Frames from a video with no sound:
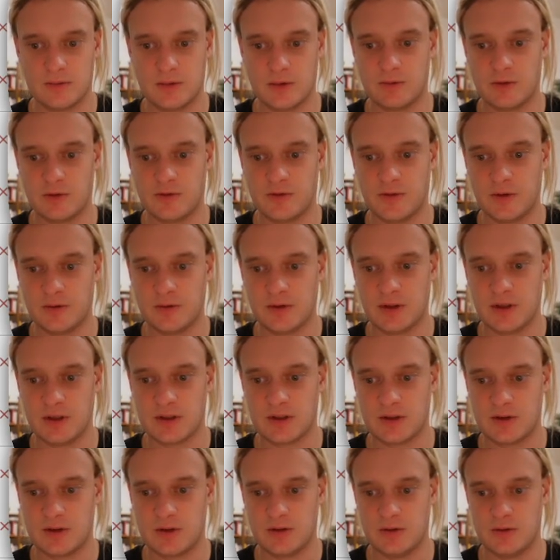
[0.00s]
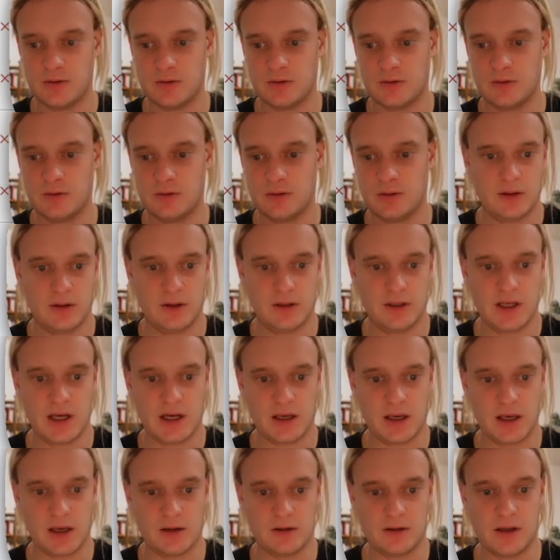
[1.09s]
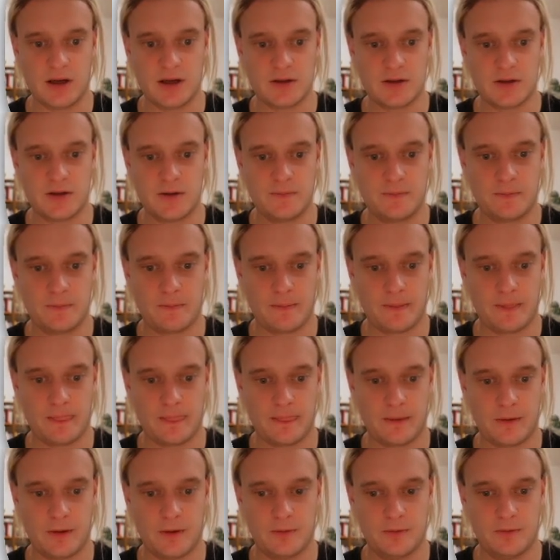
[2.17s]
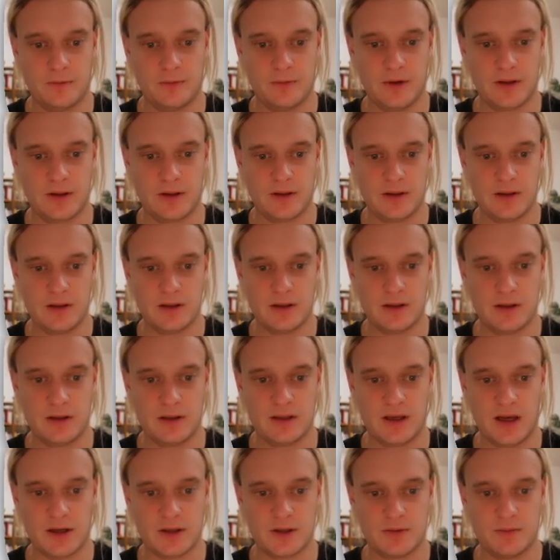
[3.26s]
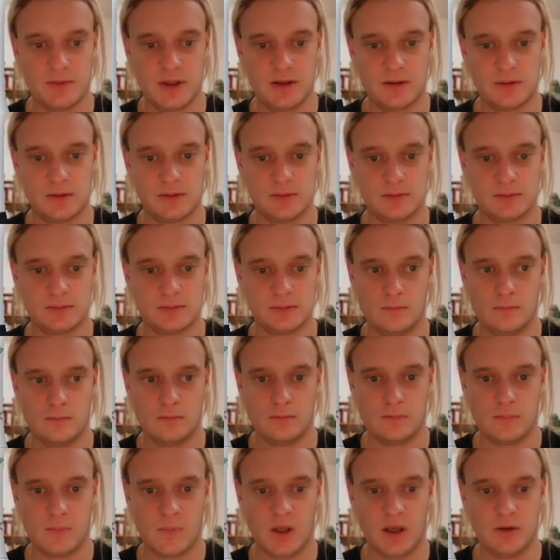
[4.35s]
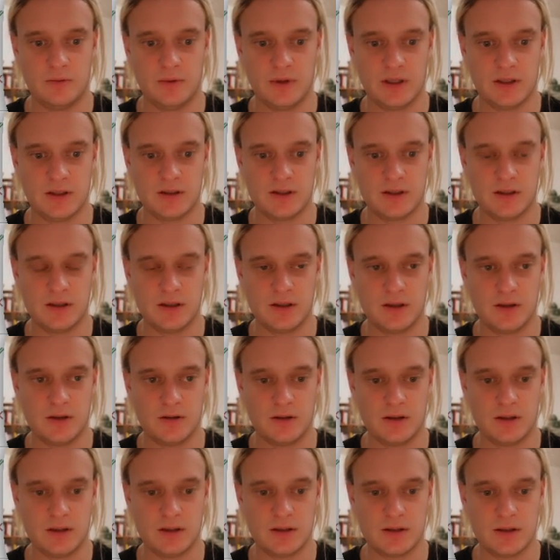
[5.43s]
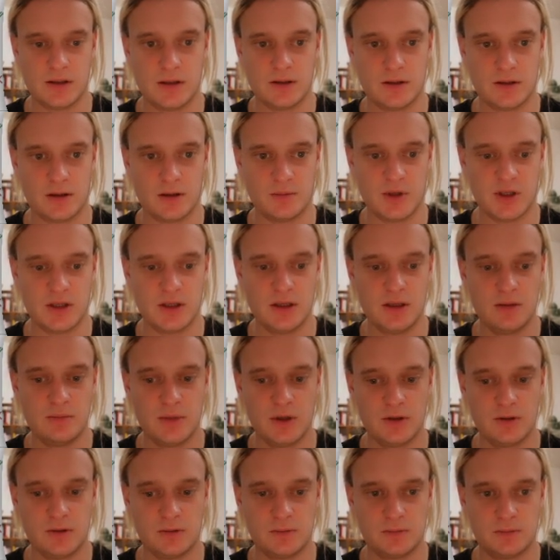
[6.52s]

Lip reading: will forward this to the deck analyzer with the attachment. And we can see here is the incoming email